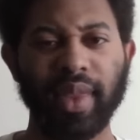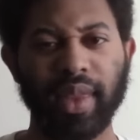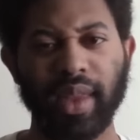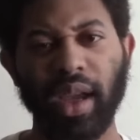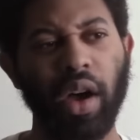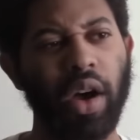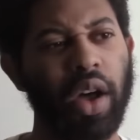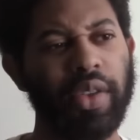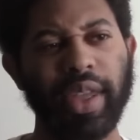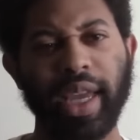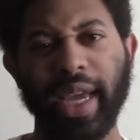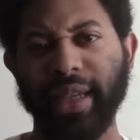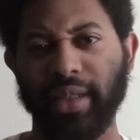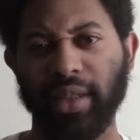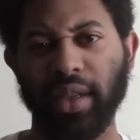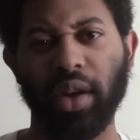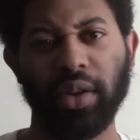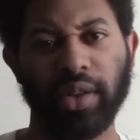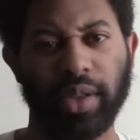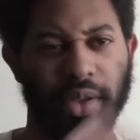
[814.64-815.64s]
All
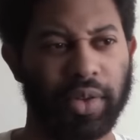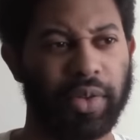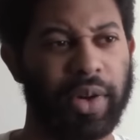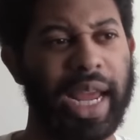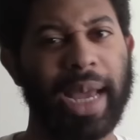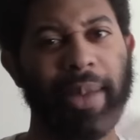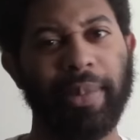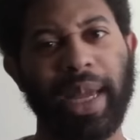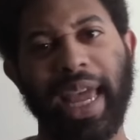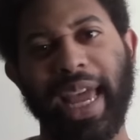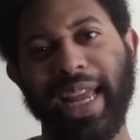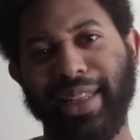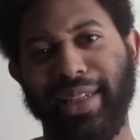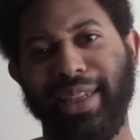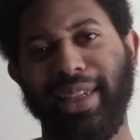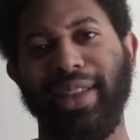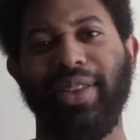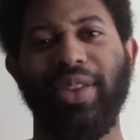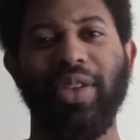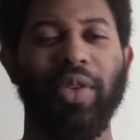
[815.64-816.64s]
the crap I had to
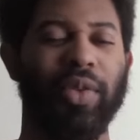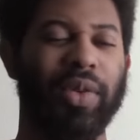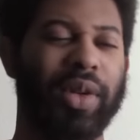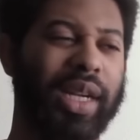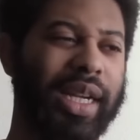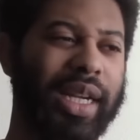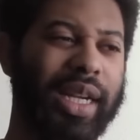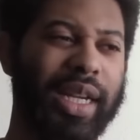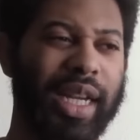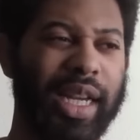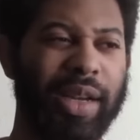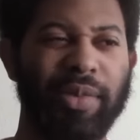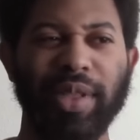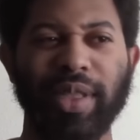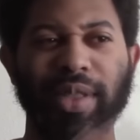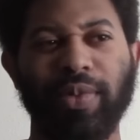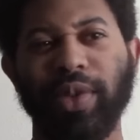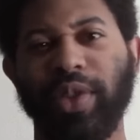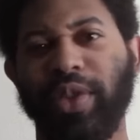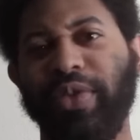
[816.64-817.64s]
get through. It
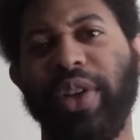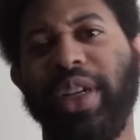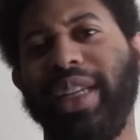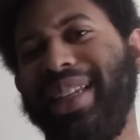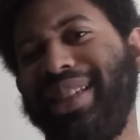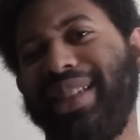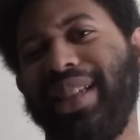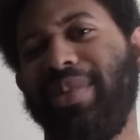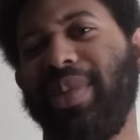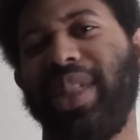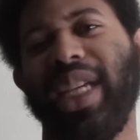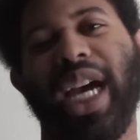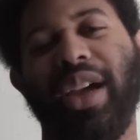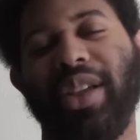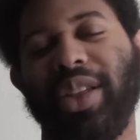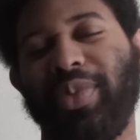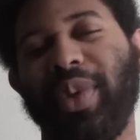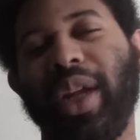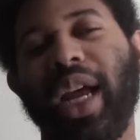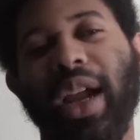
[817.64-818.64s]
was funny
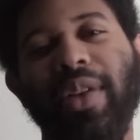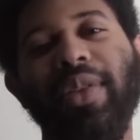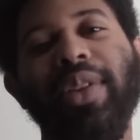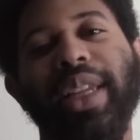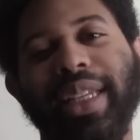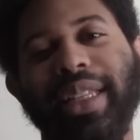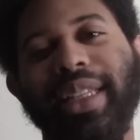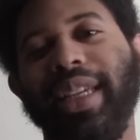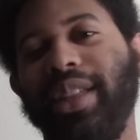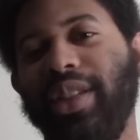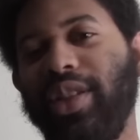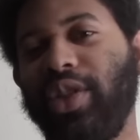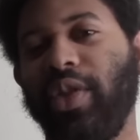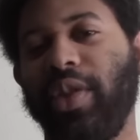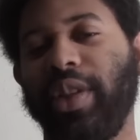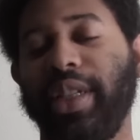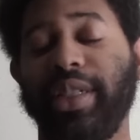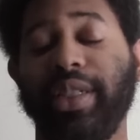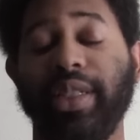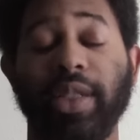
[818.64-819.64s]
sometimes, but I really did enjoy
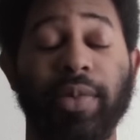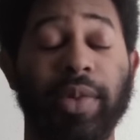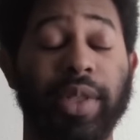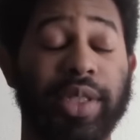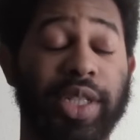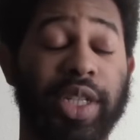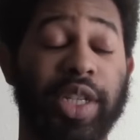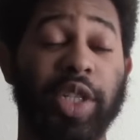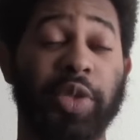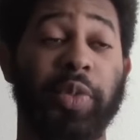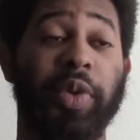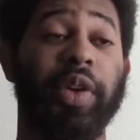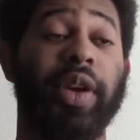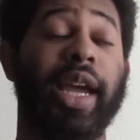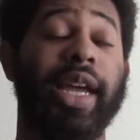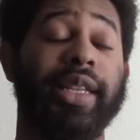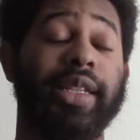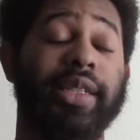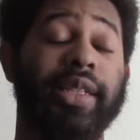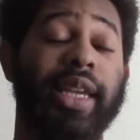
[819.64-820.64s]
listening to what Jerry Springer
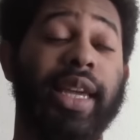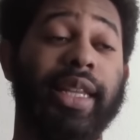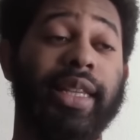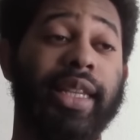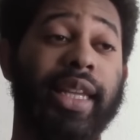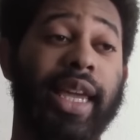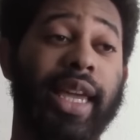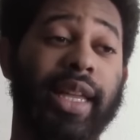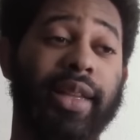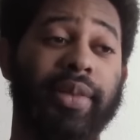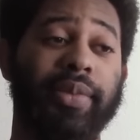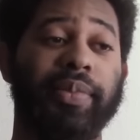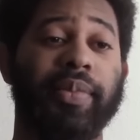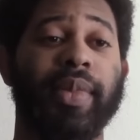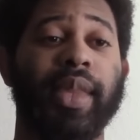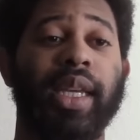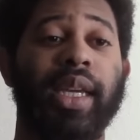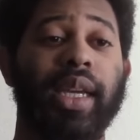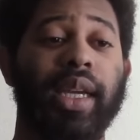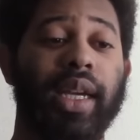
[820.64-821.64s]
had to say at the end.
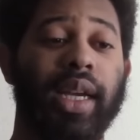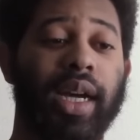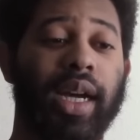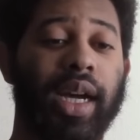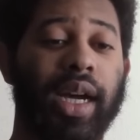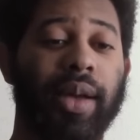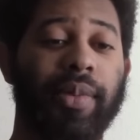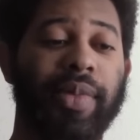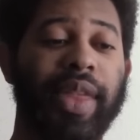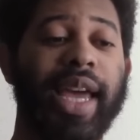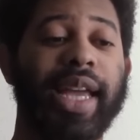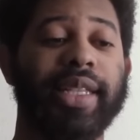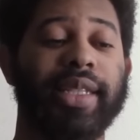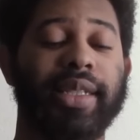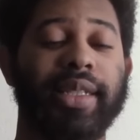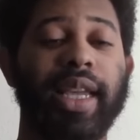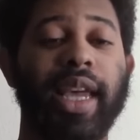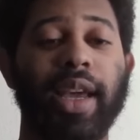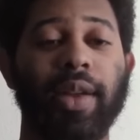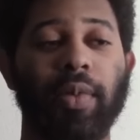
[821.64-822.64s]
That
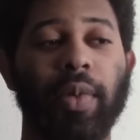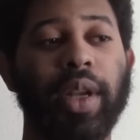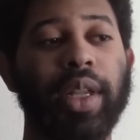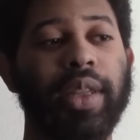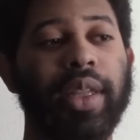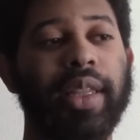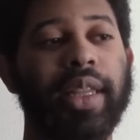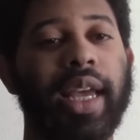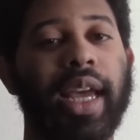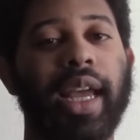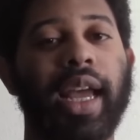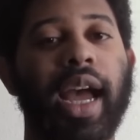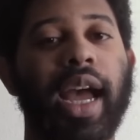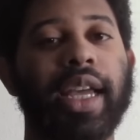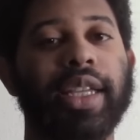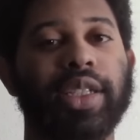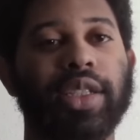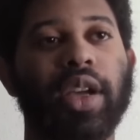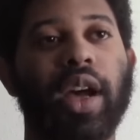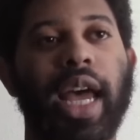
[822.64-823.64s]
said, one thing that
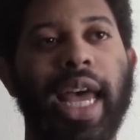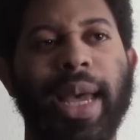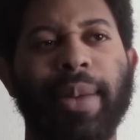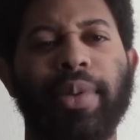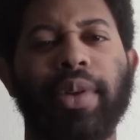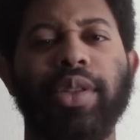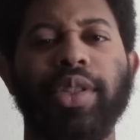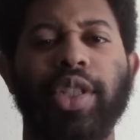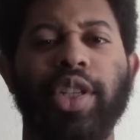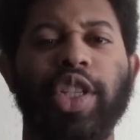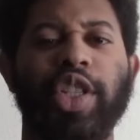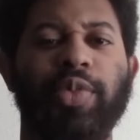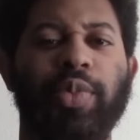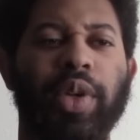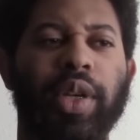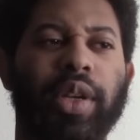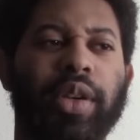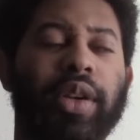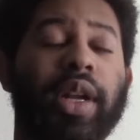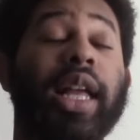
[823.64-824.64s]
I saw happen on Jerry
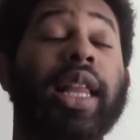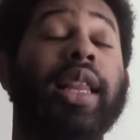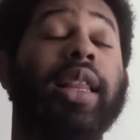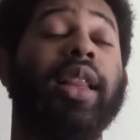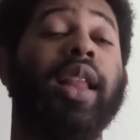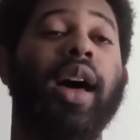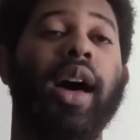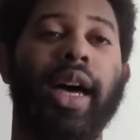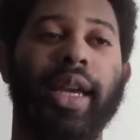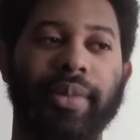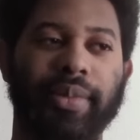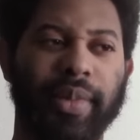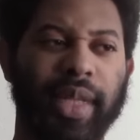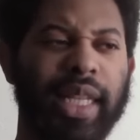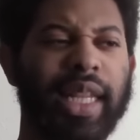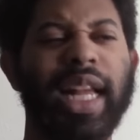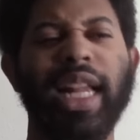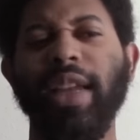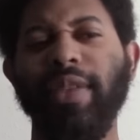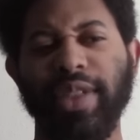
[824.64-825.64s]
Springer a lot,
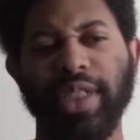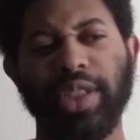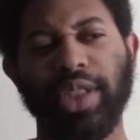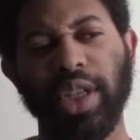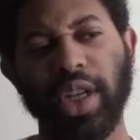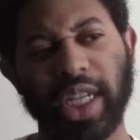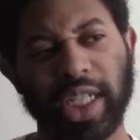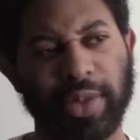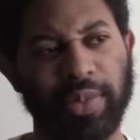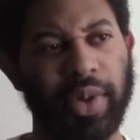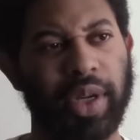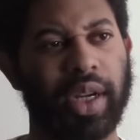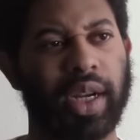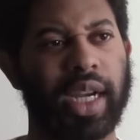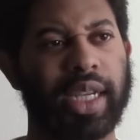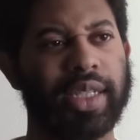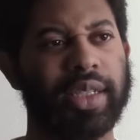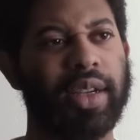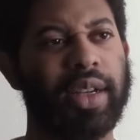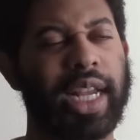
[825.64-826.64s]
and not even just Jerry Springer,
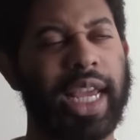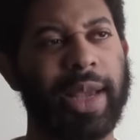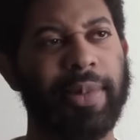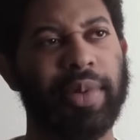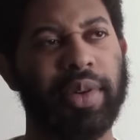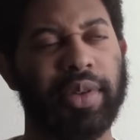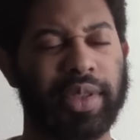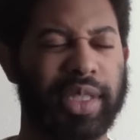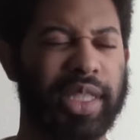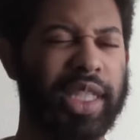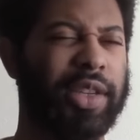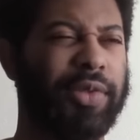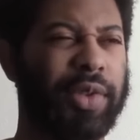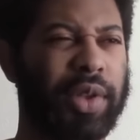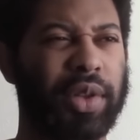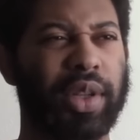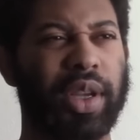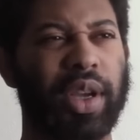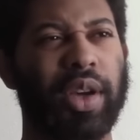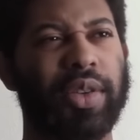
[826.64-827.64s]
I saw it happen on Steve
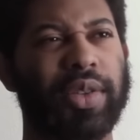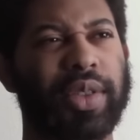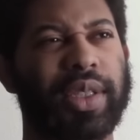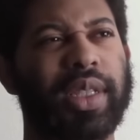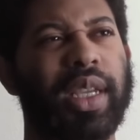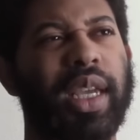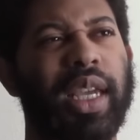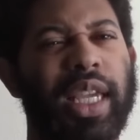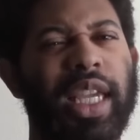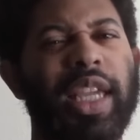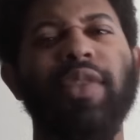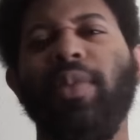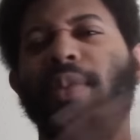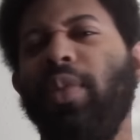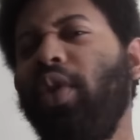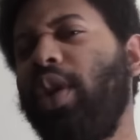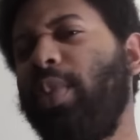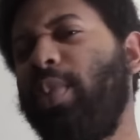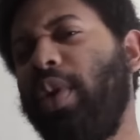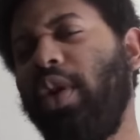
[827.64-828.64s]
Wilkos, even
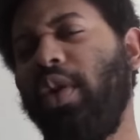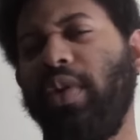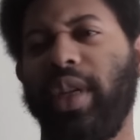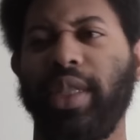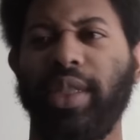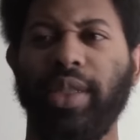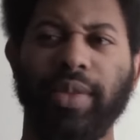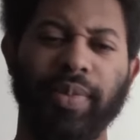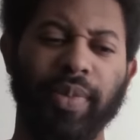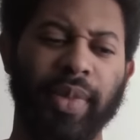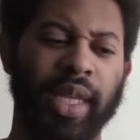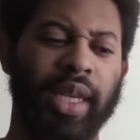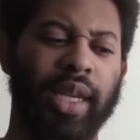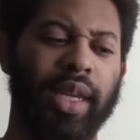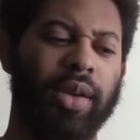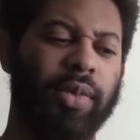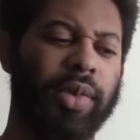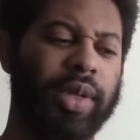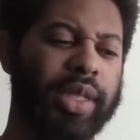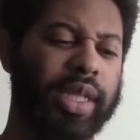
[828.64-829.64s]
more Povich,
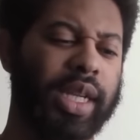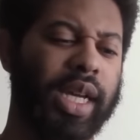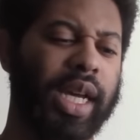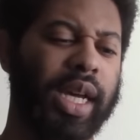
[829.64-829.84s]
was